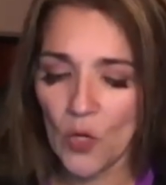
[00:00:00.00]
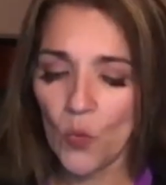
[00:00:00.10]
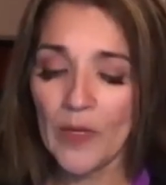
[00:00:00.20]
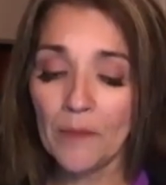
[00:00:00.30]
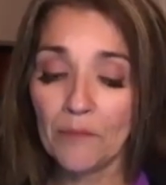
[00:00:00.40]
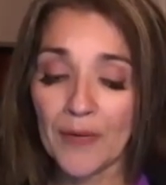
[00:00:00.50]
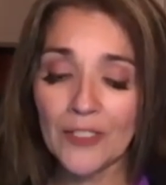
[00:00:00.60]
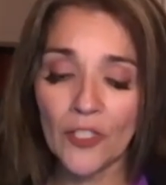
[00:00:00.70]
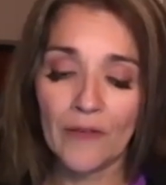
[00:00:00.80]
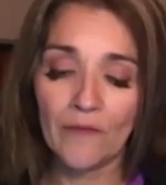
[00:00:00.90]
We
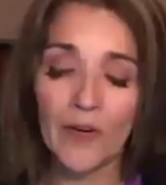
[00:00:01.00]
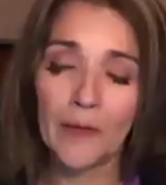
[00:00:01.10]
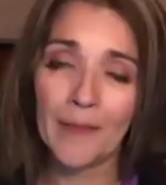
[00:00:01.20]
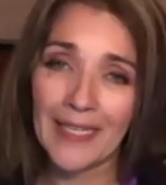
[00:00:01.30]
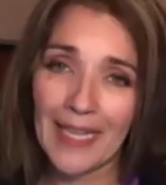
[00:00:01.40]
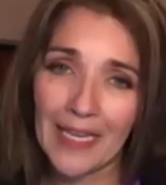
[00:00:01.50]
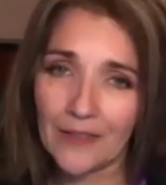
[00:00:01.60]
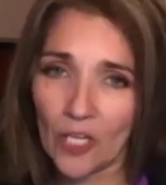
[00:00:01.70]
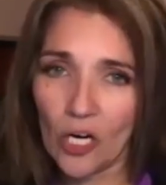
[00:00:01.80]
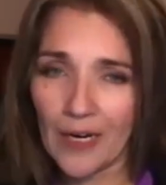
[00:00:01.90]
embrace our environment as
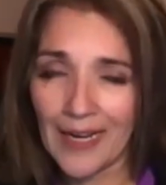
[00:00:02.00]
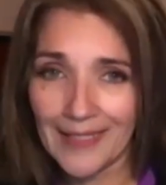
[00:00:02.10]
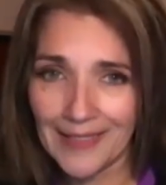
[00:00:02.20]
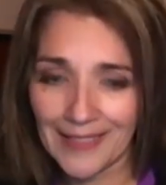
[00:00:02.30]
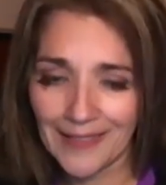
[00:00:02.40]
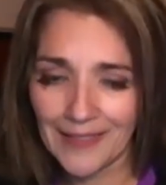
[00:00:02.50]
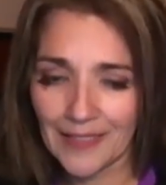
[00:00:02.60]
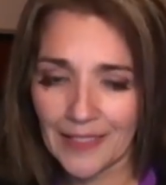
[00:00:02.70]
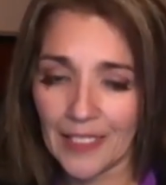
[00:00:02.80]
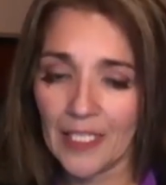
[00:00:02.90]
our
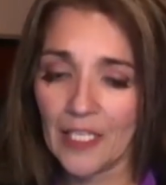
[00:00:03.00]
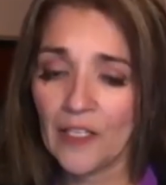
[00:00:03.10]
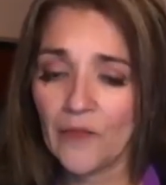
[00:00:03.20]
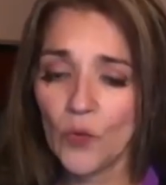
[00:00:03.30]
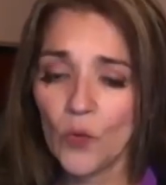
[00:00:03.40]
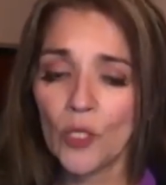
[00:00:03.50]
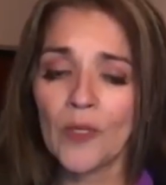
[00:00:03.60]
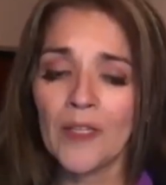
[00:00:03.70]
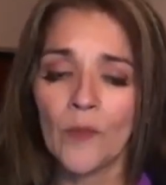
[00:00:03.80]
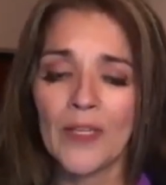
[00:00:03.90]
identity. And if you
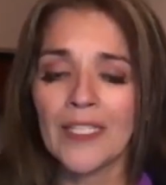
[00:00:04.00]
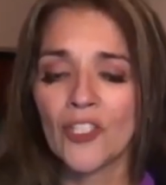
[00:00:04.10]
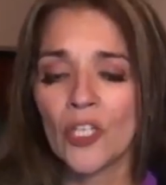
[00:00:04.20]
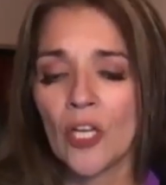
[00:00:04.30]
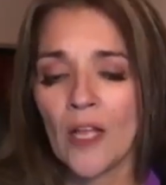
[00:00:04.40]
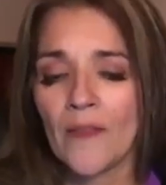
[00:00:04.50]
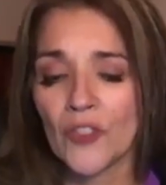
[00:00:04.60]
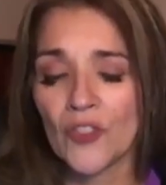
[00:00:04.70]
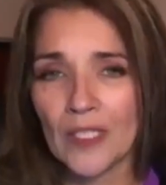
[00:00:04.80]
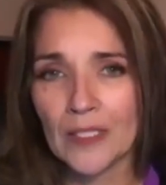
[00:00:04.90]
agree that we can turn on the
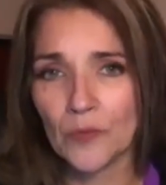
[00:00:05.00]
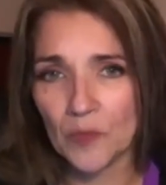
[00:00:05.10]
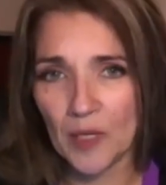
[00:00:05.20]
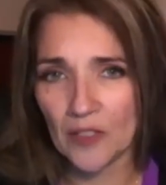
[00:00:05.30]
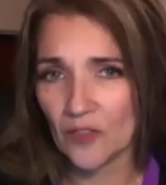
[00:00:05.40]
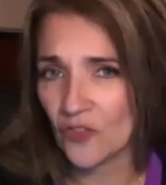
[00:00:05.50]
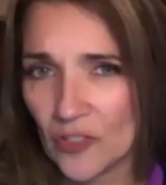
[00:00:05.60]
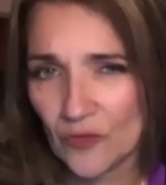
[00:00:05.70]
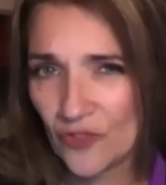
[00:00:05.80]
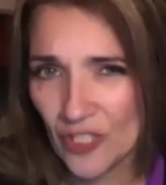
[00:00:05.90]
stress response
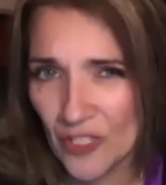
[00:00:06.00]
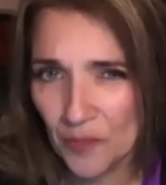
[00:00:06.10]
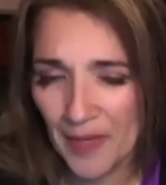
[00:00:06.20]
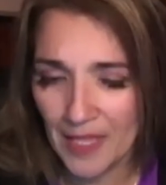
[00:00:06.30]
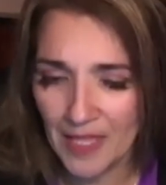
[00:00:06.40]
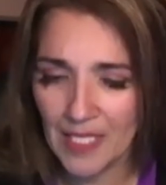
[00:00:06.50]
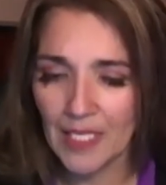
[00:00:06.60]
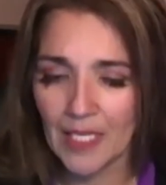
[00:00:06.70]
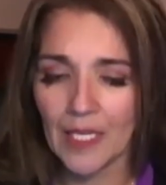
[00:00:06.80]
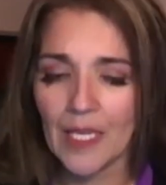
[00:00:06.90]
just by
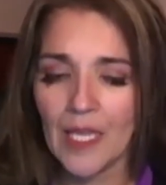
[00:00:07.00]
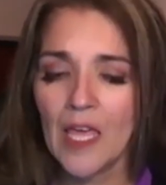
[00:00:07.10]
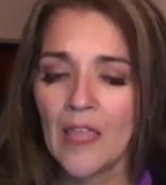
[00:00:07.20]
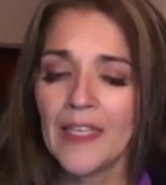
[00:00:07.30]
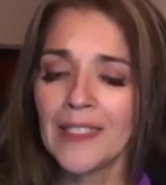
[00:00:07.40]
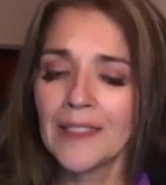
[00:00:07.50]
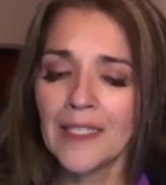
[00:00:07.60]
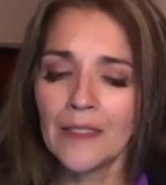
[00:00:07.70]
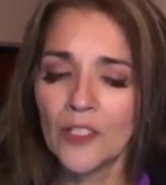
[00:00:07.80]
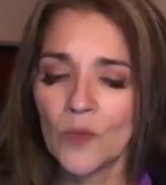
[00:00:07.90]
thinking, then it
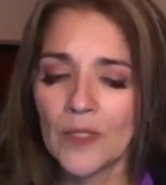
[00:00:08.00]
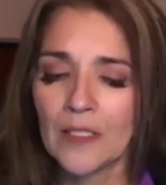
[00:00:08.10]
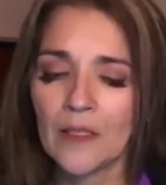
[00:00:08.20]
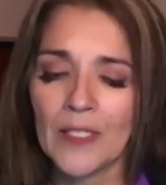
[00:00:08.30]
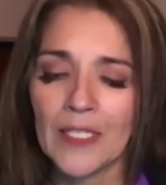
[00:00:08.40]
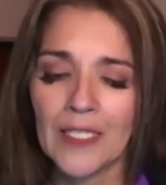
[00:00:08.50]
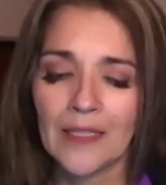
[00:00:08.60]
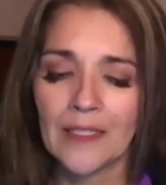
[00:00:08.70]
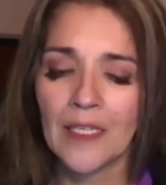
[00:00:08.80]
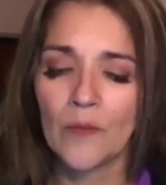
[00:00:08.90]
stands to reason that we can get
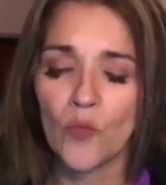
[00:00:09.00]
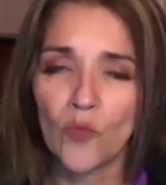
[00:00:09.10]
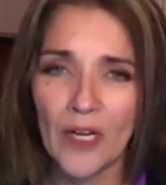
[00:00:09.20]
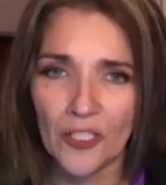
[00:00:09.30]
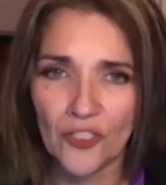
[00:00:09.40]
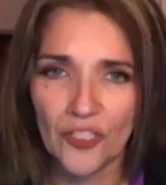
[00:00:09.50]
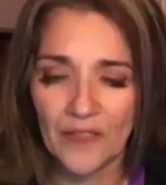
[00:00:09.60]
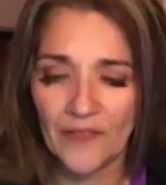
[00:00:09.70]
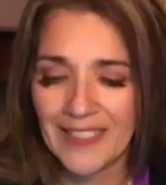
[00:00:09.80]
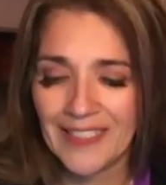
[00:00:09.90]
the same rush
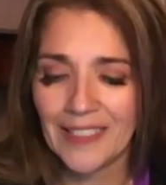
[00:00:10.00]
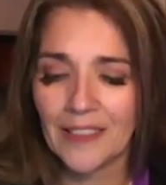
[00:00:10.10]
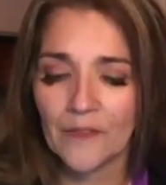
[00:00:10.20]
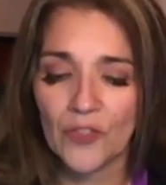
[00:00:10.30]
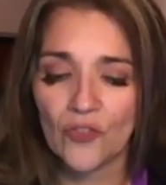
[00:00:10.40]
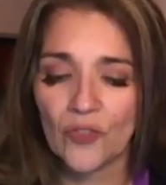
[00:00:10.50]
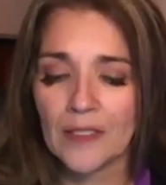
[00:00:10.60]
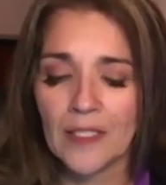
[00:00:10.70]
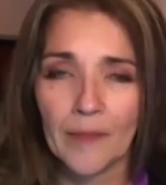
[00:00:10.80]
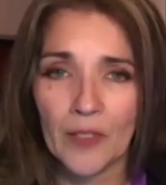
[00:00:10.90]
of addictive stress
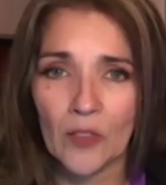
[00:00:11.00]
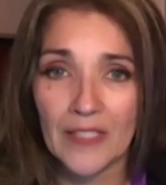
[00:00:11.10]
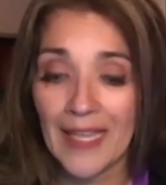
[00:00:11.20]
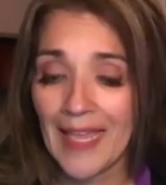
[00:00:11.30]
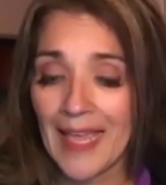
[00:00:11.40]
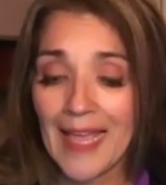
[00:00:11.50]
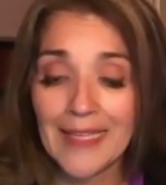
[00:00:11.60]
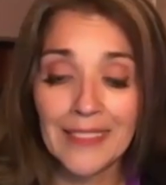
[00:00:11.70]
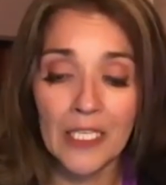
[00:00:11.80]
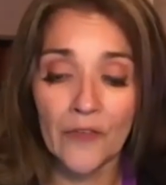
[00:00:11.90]
chemicals
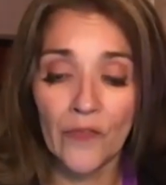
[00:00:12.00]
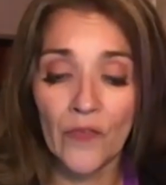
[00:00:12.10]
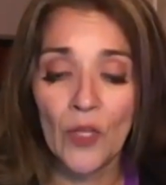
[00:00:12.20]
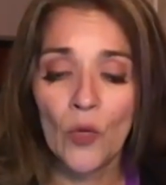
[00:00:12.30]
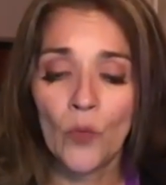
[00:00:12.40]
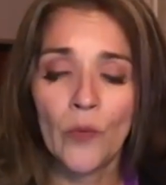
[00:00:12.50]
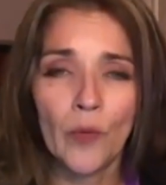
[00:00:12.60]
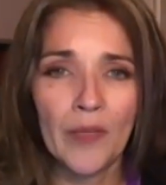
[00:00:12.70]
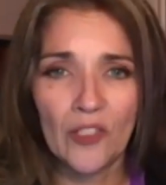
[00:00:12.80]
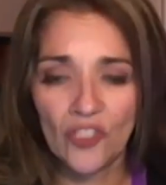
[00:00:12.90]
as if we were
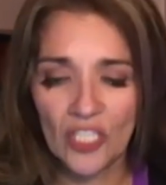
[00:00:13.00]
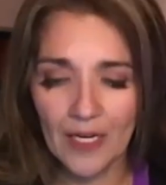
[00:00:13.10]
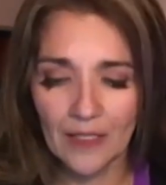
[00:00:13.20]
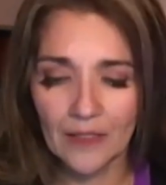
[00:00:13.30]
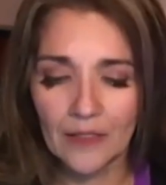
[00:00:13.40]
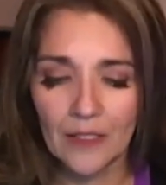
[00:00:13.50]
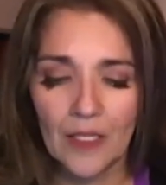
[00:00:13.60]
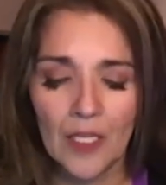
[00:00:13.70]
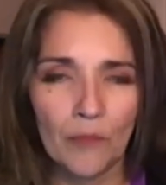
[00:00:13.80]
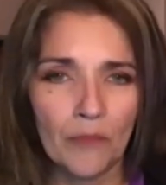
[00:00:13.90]
being chased
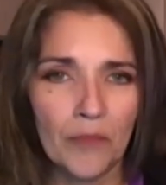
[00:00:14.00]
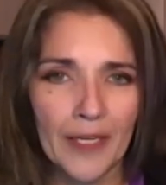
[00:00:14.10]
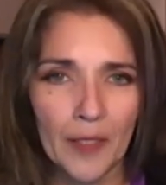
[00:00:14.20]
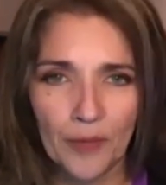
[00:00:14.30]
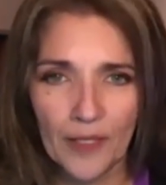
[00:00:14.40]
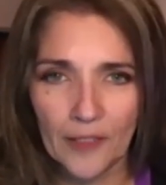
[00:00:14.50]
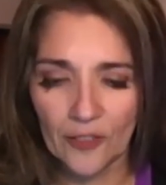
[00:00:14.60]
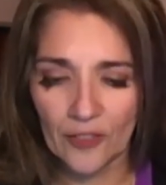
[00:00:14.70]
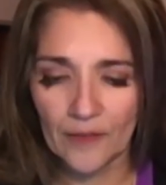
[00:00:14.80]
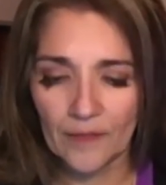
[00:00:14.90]
by a
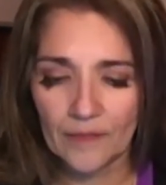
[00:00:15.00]
predator.